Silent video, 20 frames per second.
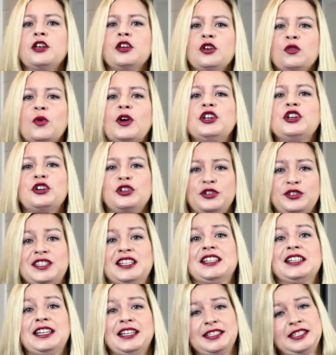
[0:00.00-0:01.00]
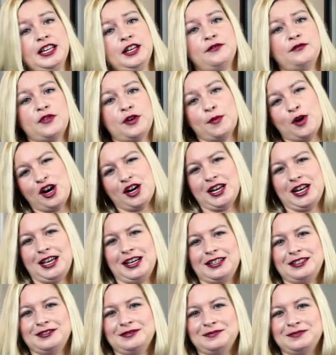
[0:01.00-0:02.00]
when you're using LinkedIn for marketing.